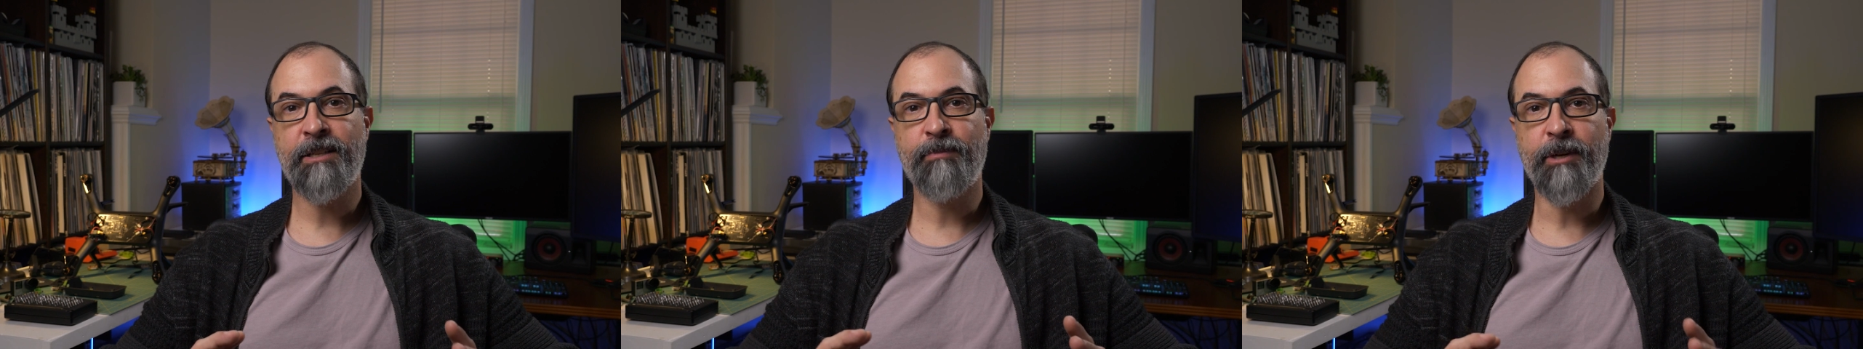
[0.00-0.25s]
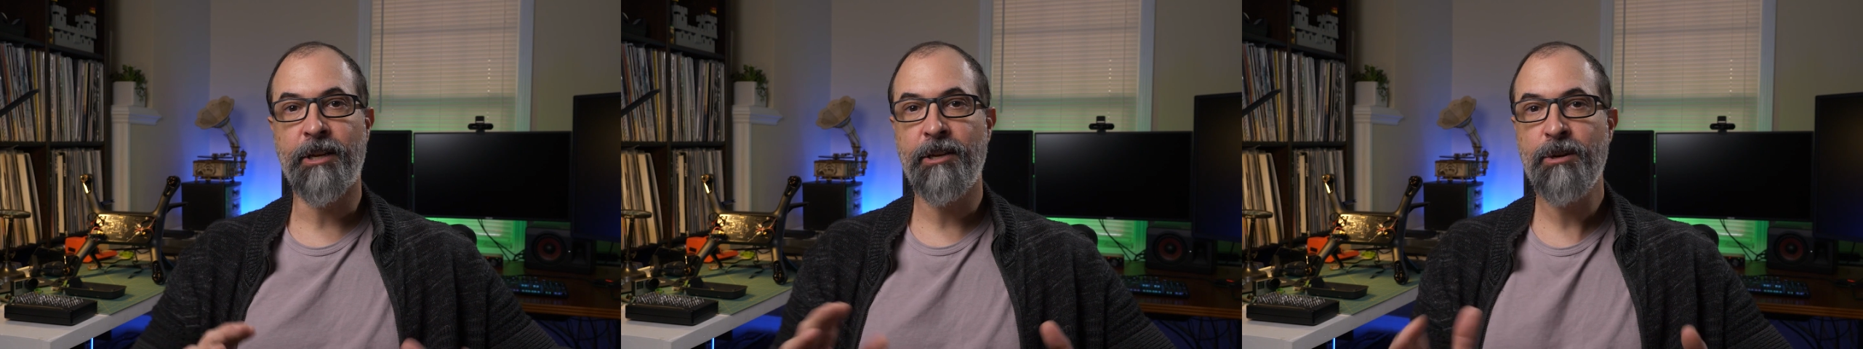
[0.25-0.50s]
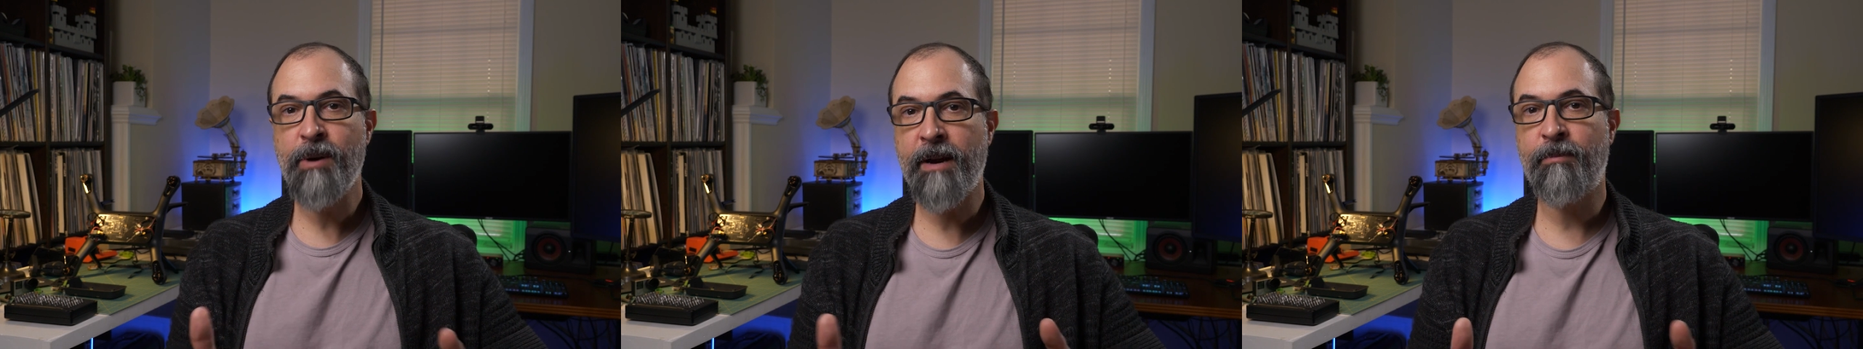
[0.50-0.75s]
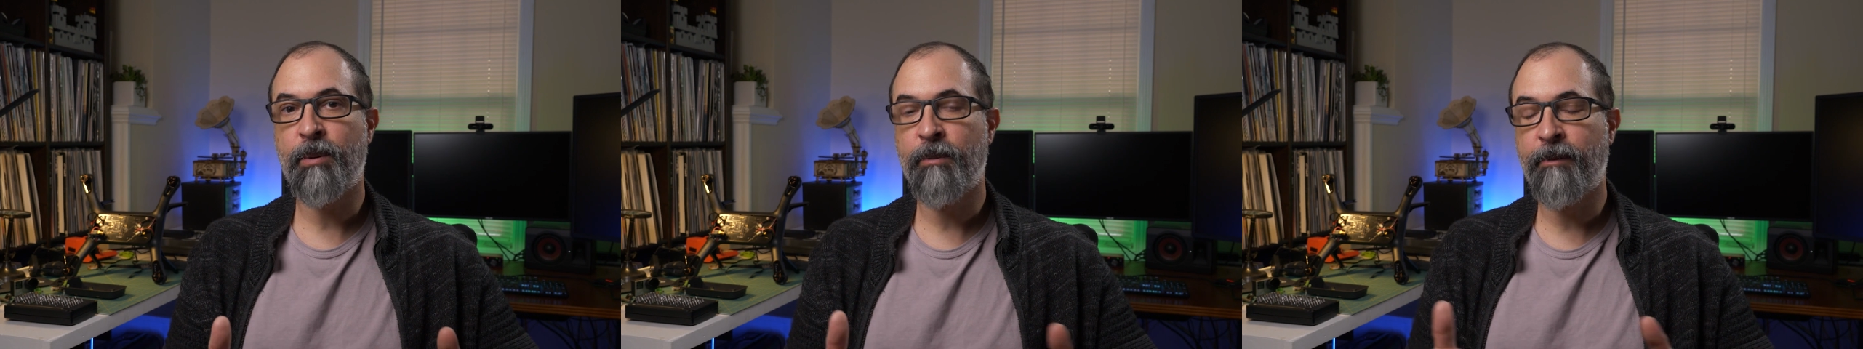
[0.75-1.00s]
but you
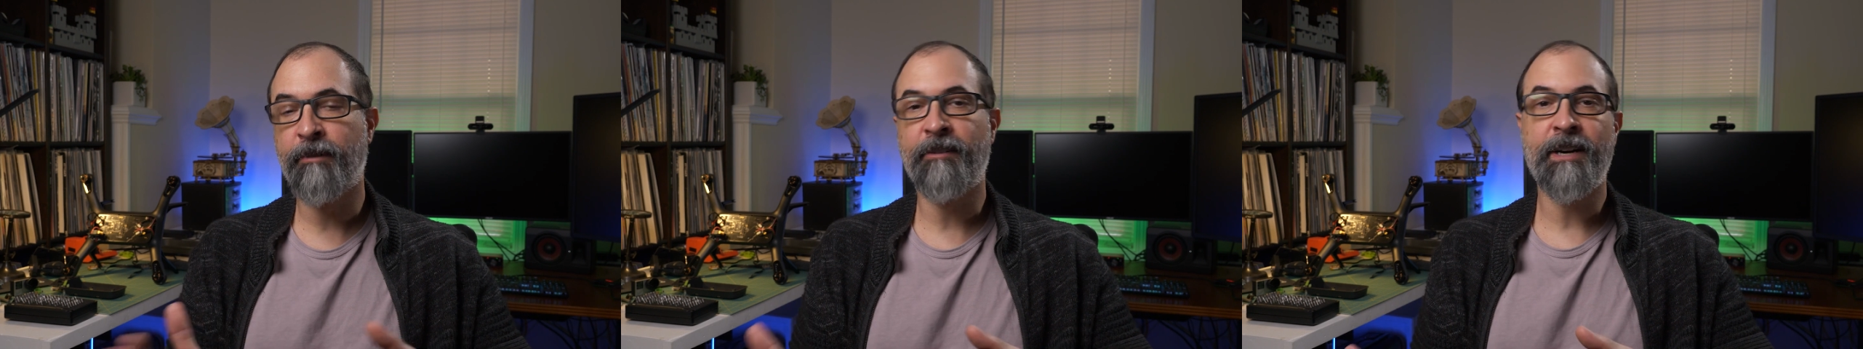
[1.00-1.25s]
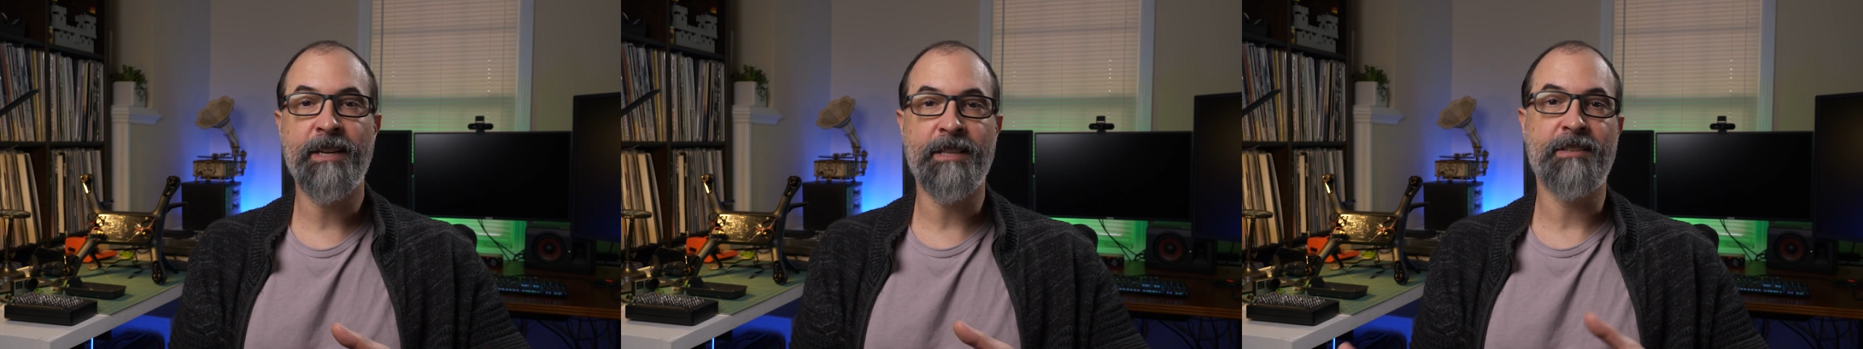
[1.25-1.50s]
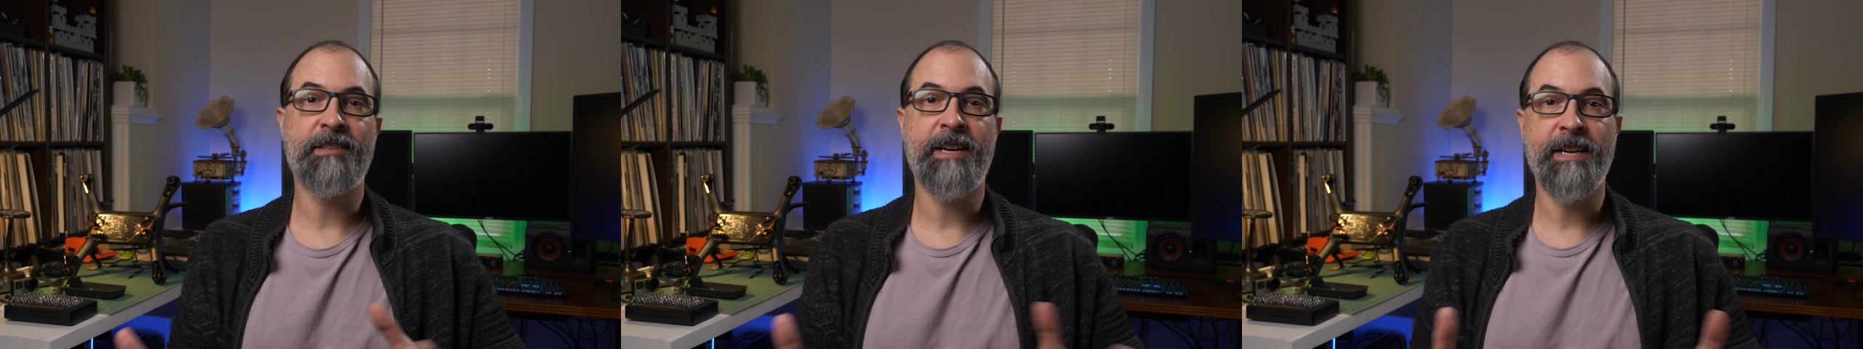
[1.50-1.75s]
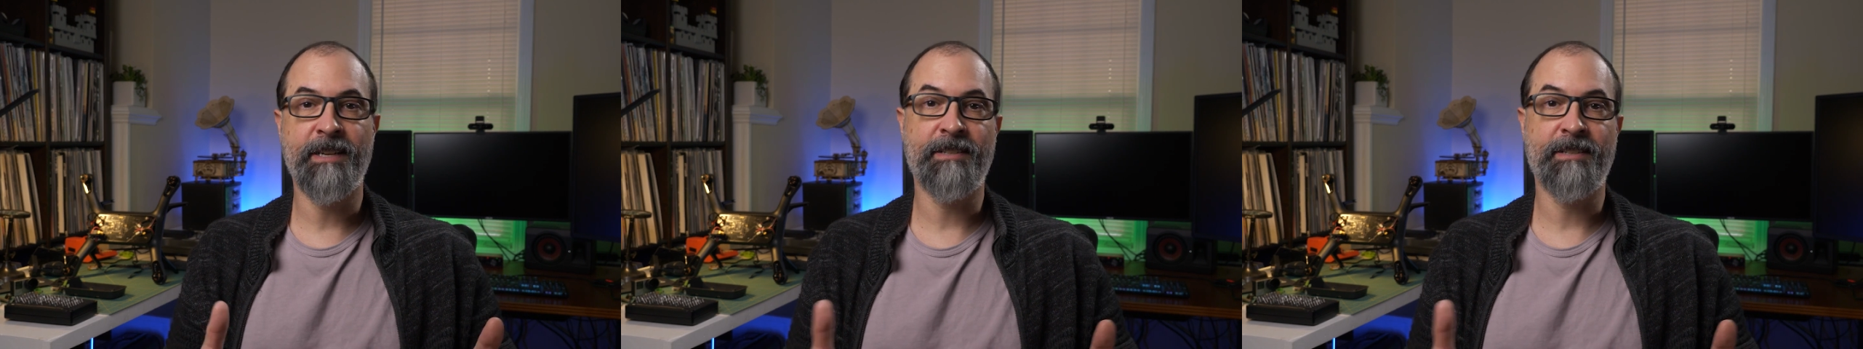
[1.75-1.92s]
have to provide the side